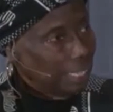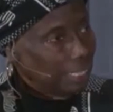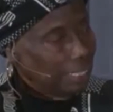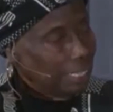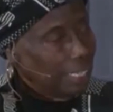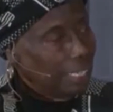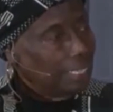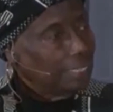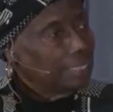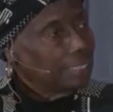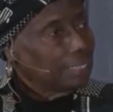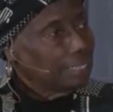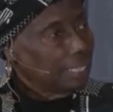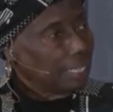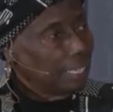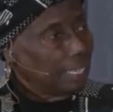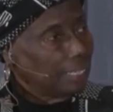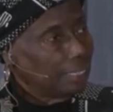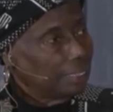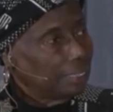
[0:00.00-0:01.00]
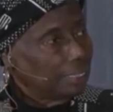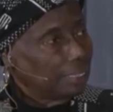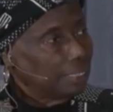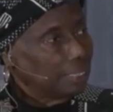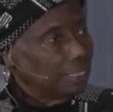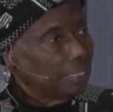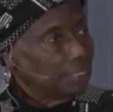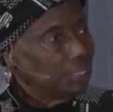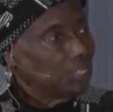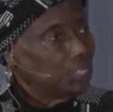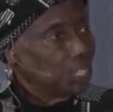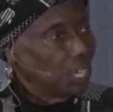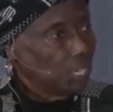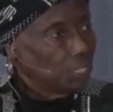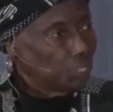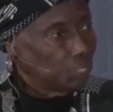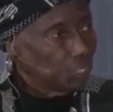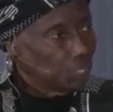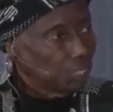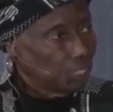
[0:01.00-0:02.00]
They said
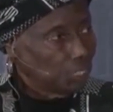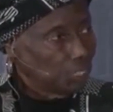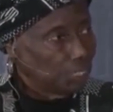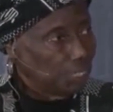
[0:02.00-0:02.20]
Johnson,